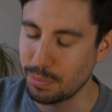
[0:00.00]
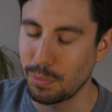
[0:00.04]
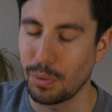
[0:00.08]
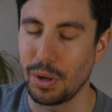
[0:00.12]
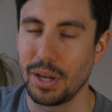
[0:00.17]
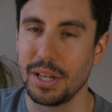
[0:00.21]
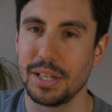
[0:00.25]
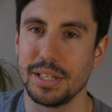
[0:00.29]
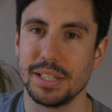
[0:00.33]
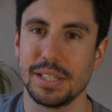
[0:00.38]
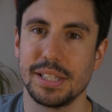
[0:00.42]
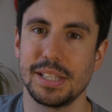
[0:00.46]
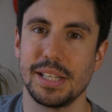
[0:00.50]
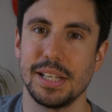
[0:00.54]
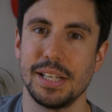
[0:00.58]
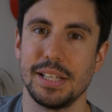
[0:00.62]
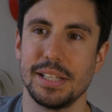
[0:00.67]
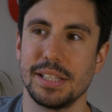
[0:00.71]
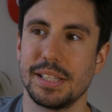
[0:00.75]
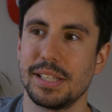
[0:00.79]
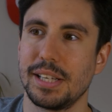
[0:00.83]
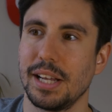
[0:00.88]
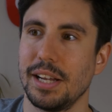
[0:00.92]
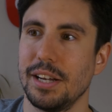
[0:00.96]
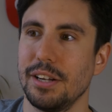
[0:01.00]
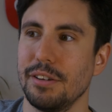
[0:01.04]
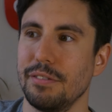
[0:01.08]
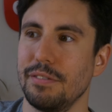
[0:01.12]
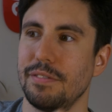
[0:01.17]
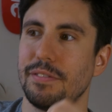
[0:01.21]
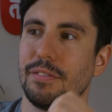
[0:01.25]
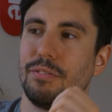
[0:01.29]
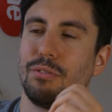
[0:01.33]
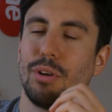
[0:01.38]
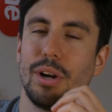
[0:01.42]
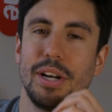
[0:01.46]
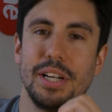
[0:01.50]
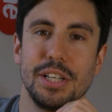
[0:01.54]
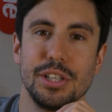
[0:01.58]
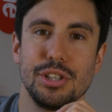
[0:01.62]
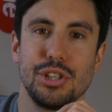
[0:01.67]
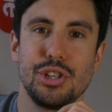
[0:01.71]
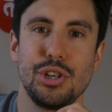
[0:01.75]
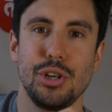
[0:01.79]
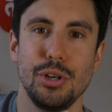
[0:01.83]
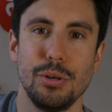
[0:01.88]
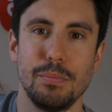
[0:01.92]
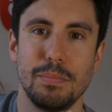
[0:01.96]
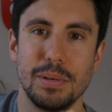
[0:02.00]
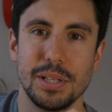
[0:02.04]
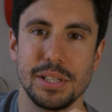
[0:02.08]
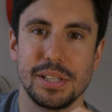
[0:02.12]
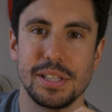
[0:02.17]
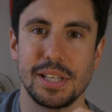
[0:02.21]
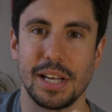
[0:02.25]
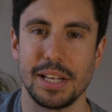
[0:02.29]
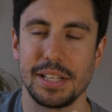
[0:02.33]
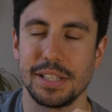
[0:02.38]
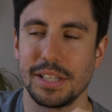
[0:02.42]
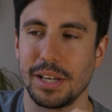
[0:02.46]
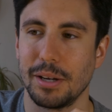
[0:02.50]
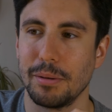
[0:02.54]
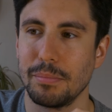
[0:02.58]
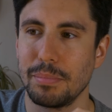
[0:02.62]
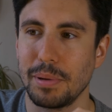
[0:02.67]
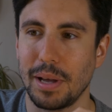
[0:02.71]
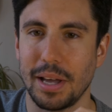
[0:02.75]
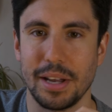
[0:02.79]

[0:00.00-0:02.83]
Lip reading: ones instead of running a tubeless setup,